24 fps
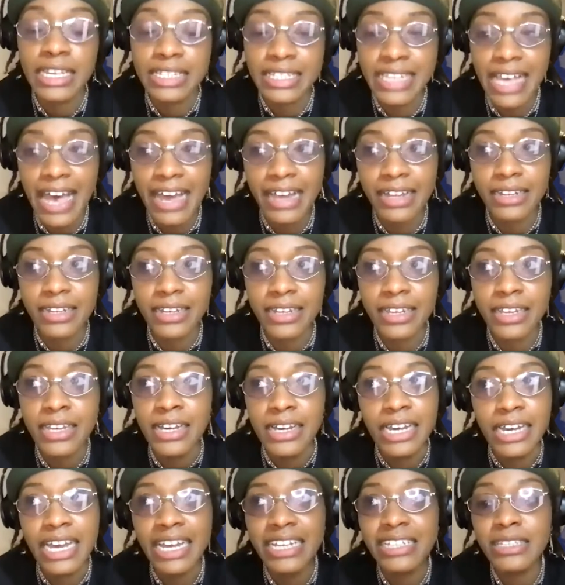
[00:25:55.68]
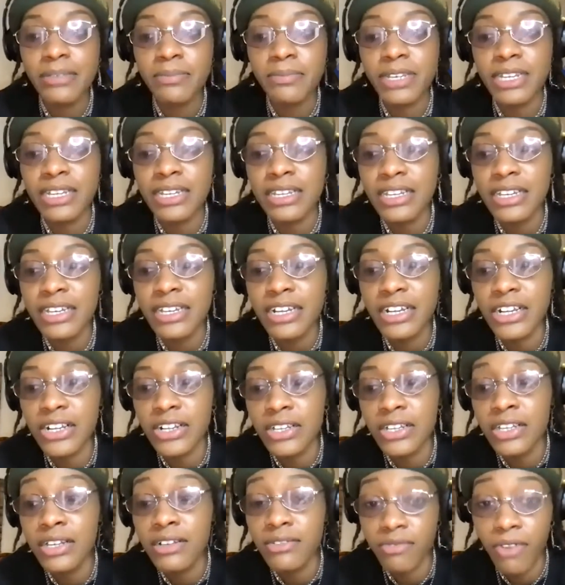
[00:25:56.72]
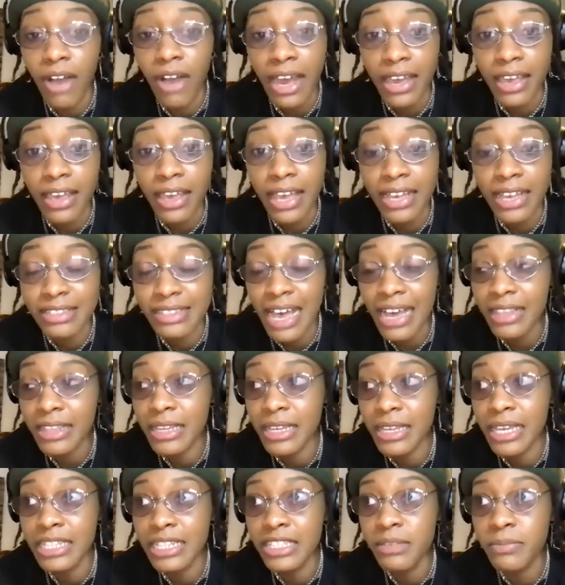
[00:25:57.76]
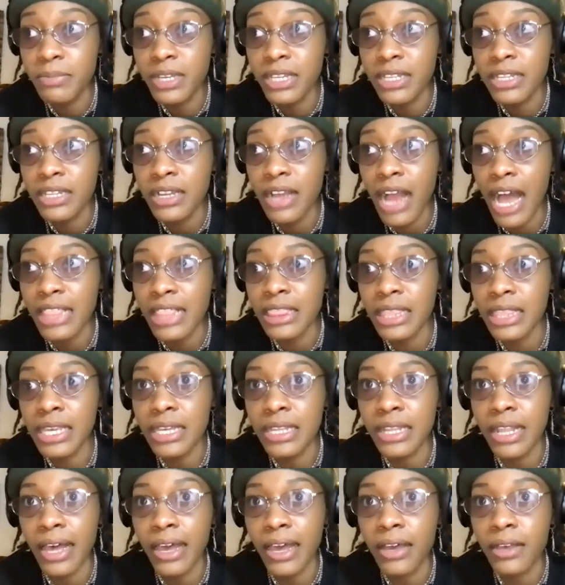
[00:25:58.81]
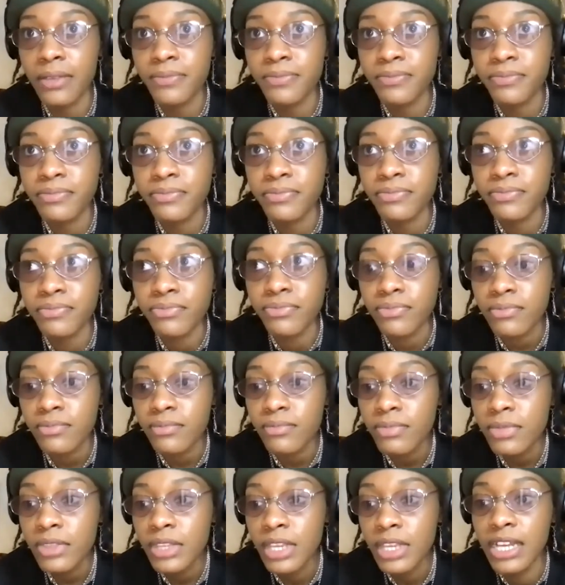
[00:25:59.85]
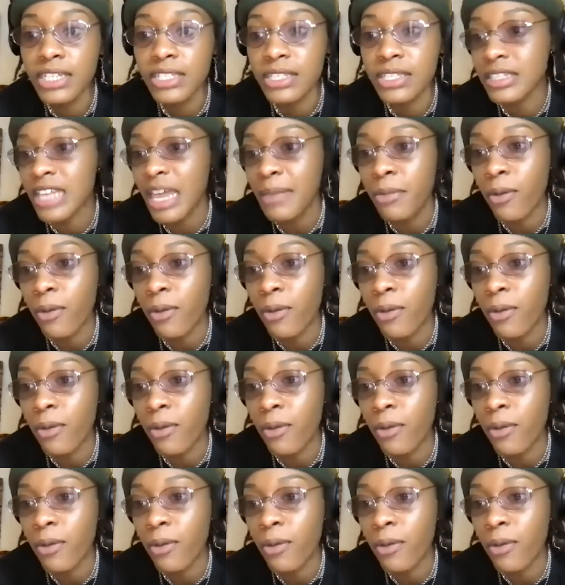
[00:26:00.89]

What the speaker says: Exactly. And to be clear, right, exactly. And to be clear, I think, like, because the